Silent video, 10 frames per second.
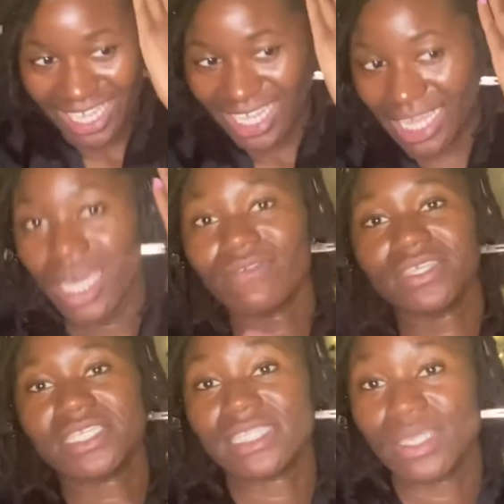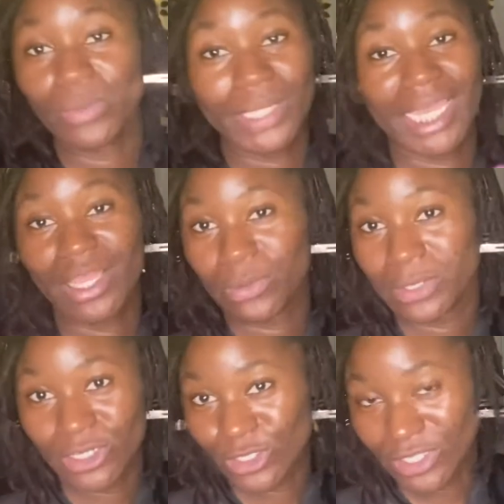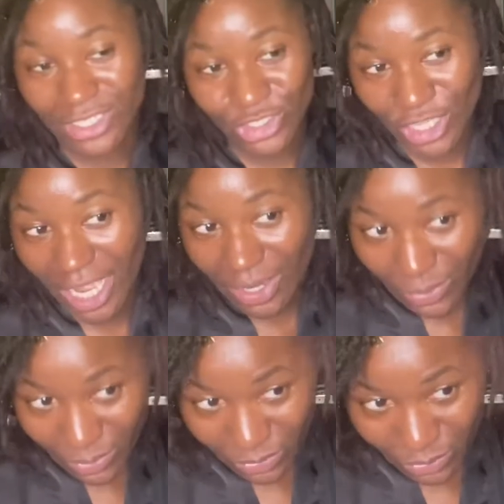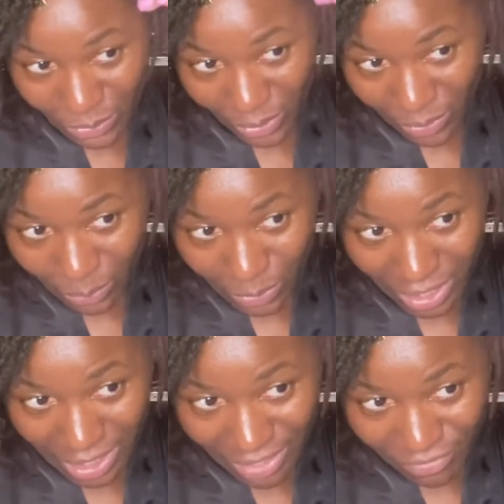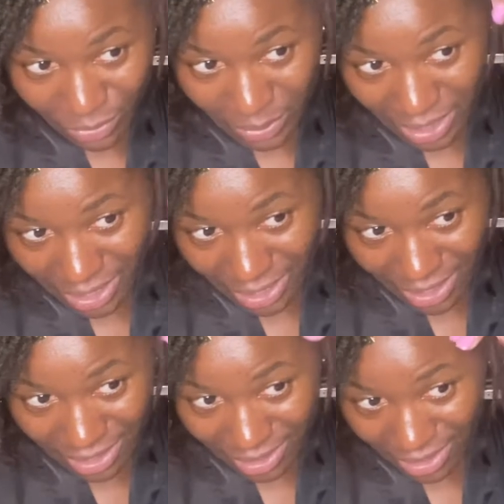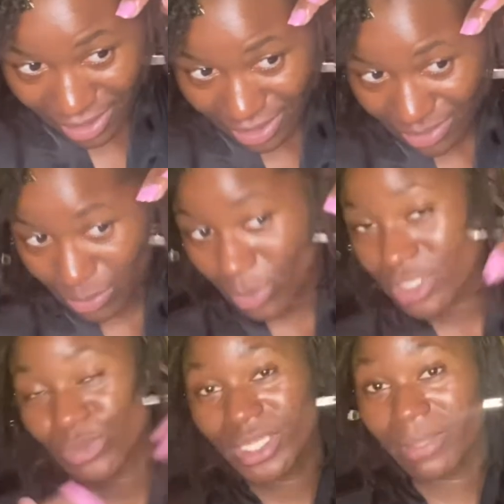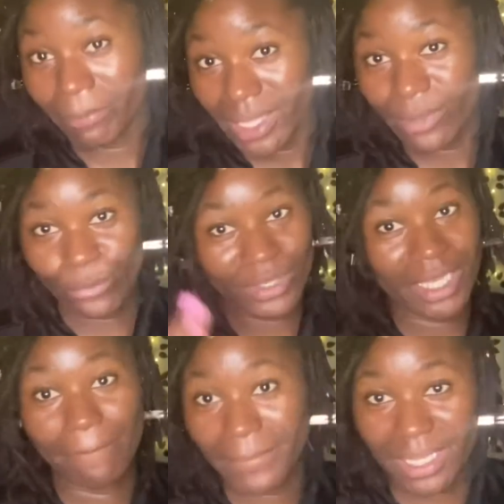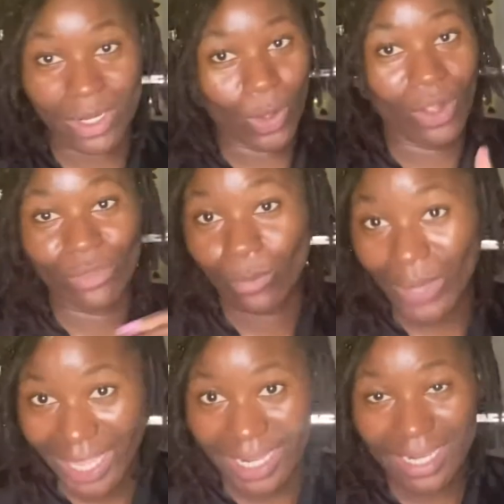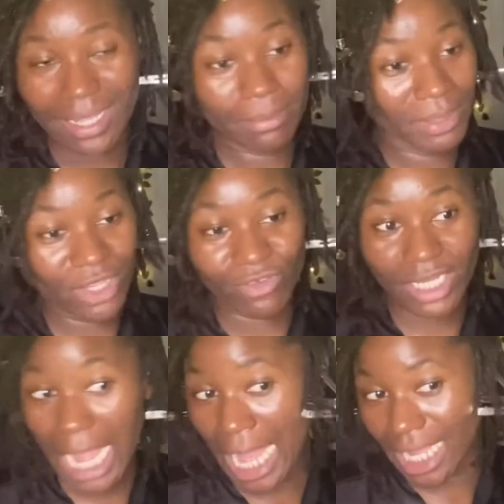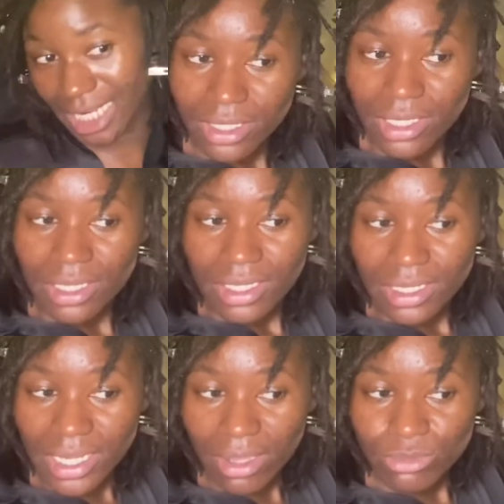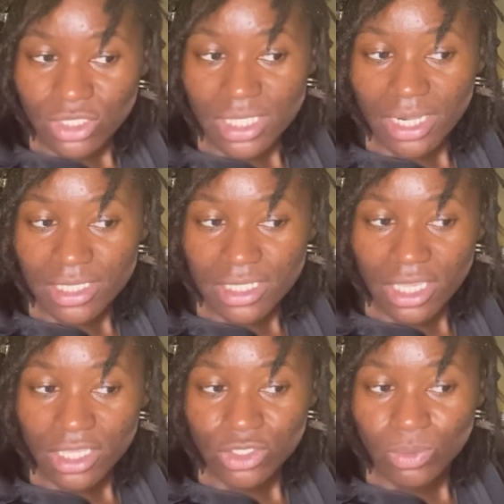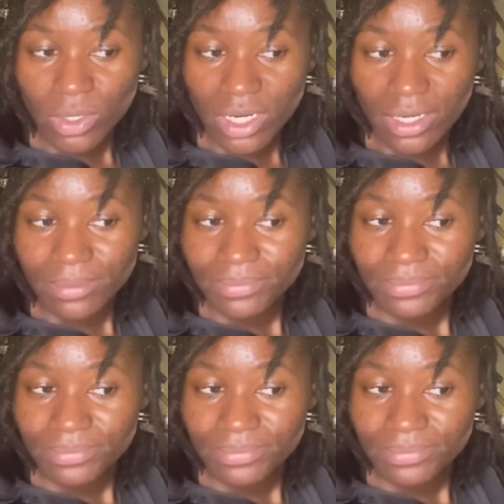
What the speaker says: Obviously, we ain't quitters on this channel. We ain't never quitting nothing. Once we commit all the way, period. Now I'm just at a stage where